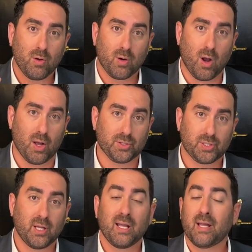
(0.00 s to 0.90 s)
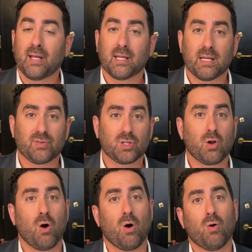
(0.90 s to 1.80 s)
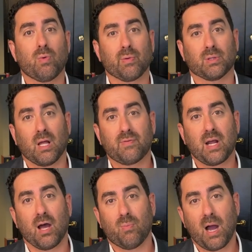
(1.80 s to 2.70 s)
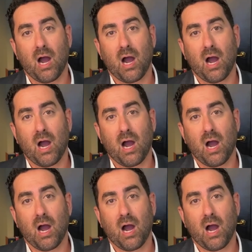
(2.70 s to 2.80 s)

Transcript: cost. Give us a call. We would love to help.